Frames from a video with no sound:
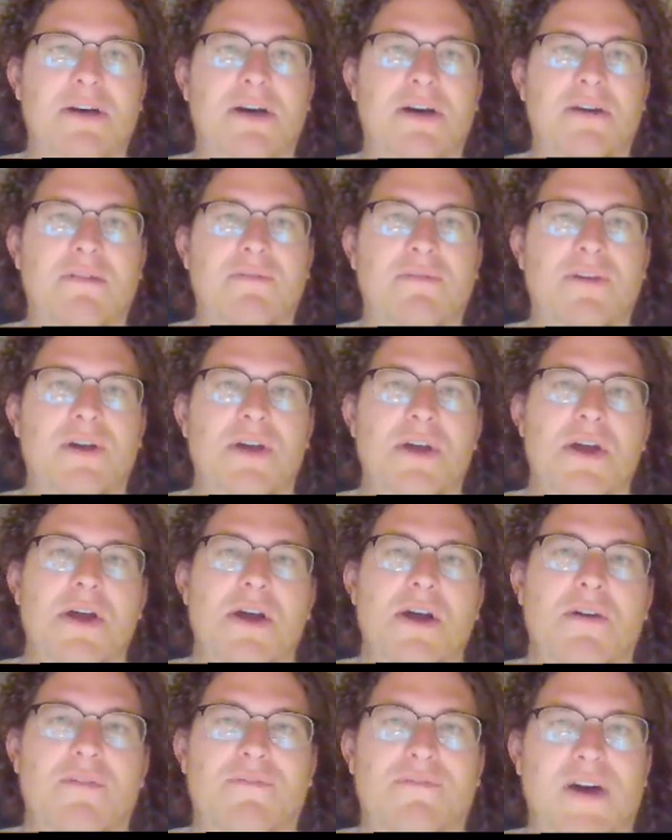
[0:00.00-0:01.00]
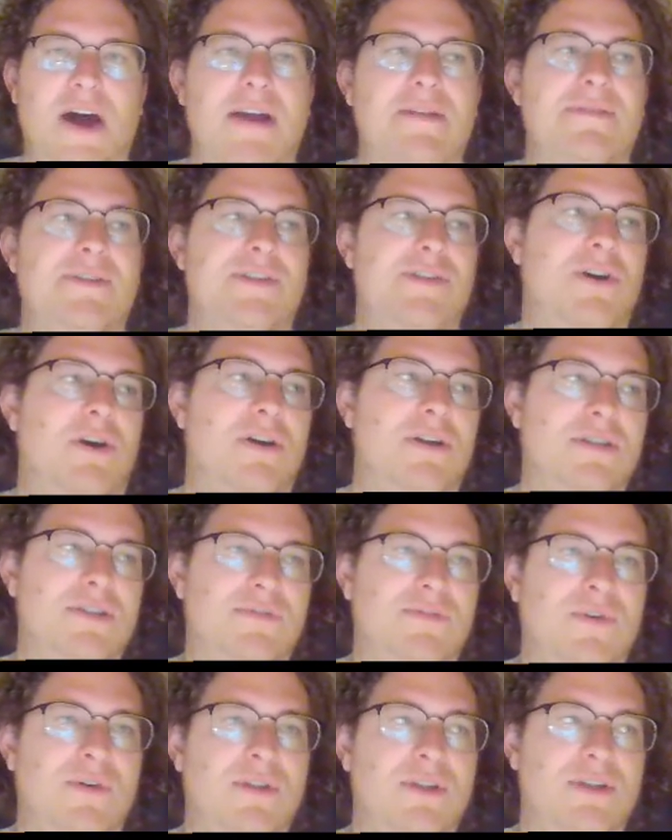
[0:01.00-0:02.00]
of 5 stars
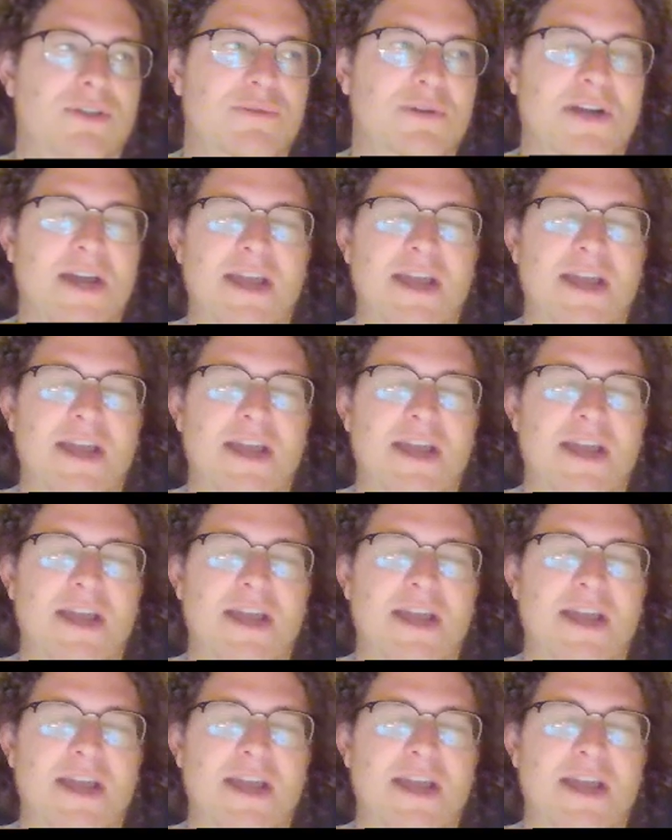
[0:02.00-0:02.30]
for this one.